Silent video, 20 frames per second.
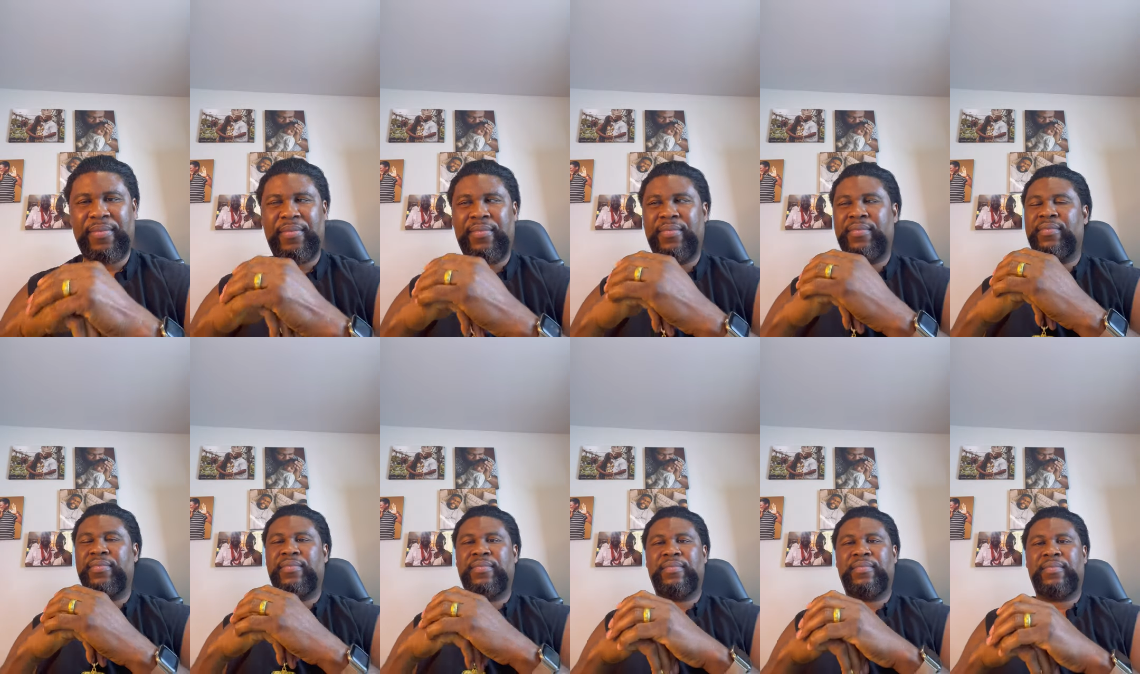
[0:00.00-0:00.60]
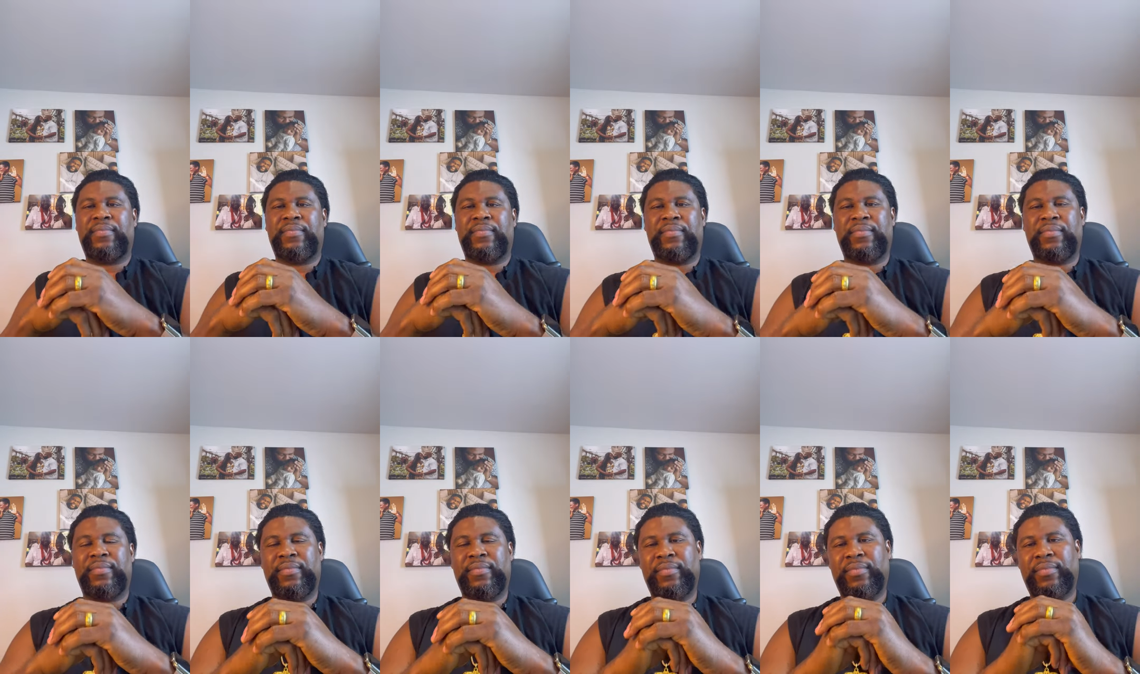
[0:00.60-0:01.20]

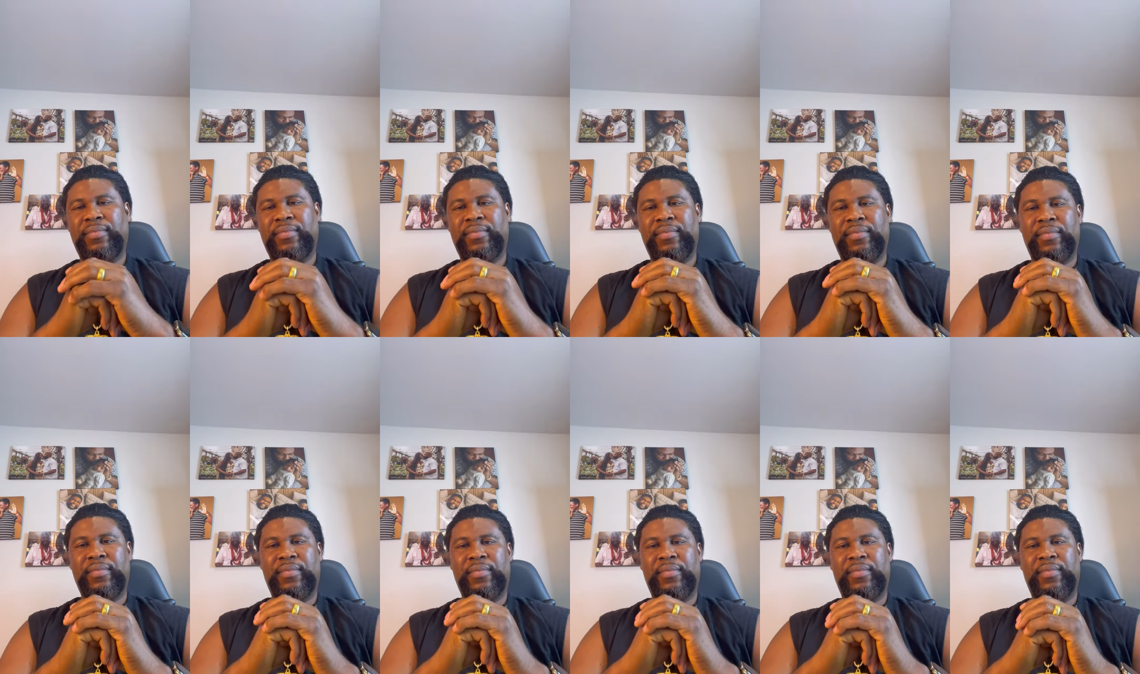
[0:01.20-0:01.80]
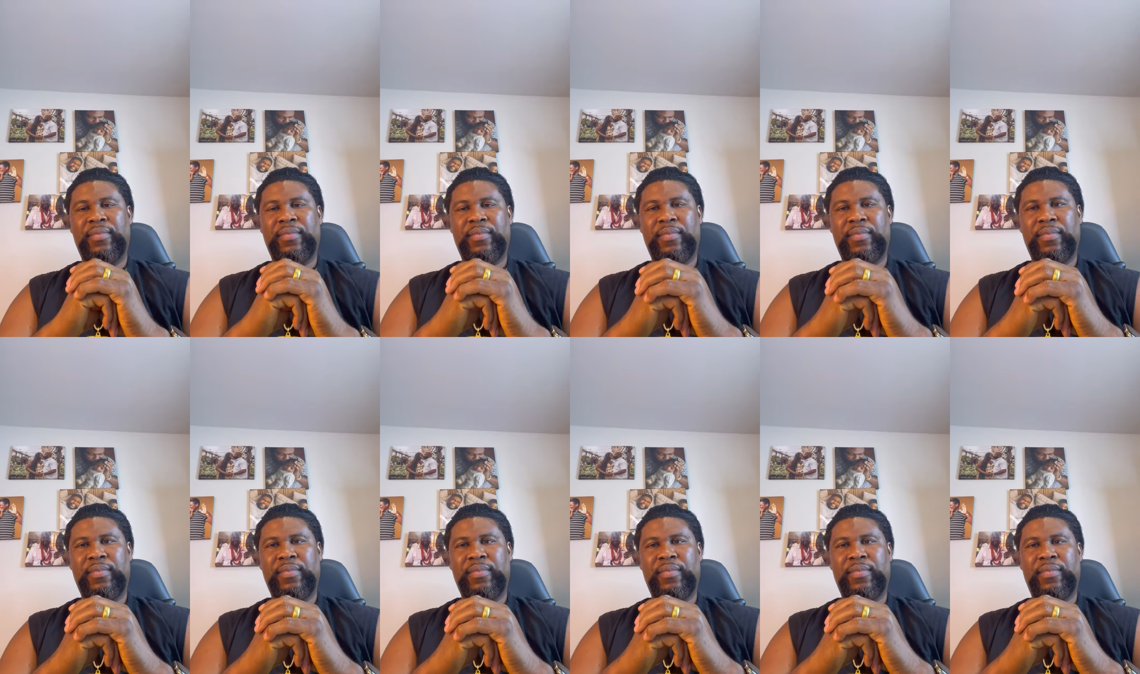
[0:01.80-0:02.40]

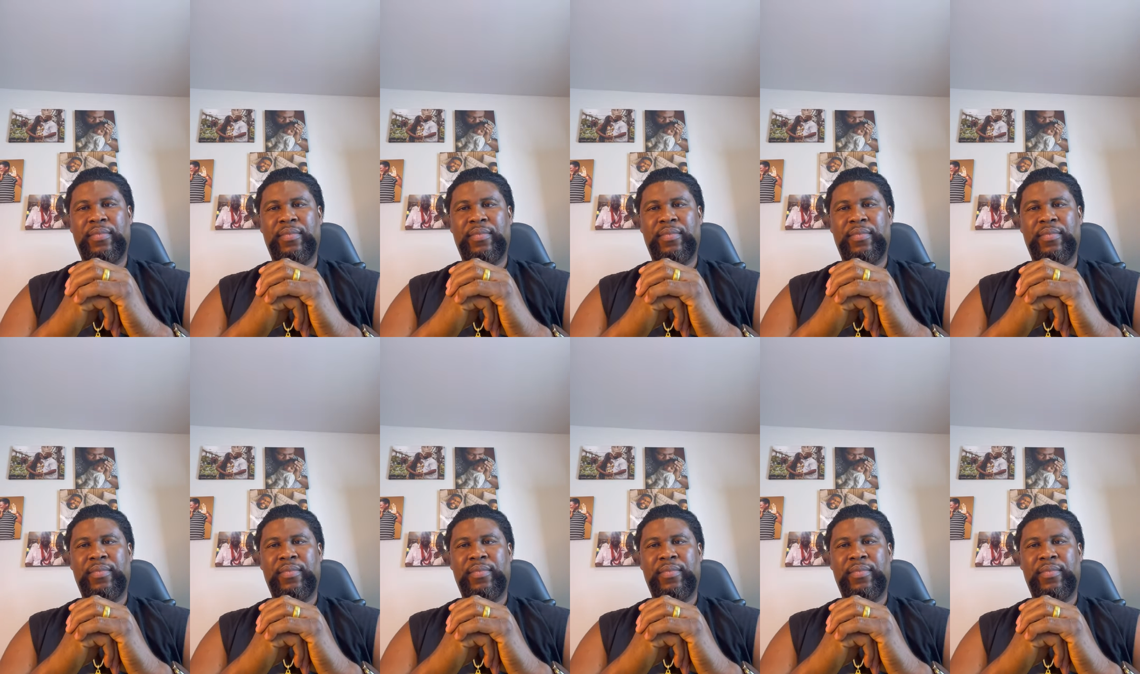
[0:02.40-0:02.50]
(no one is talking)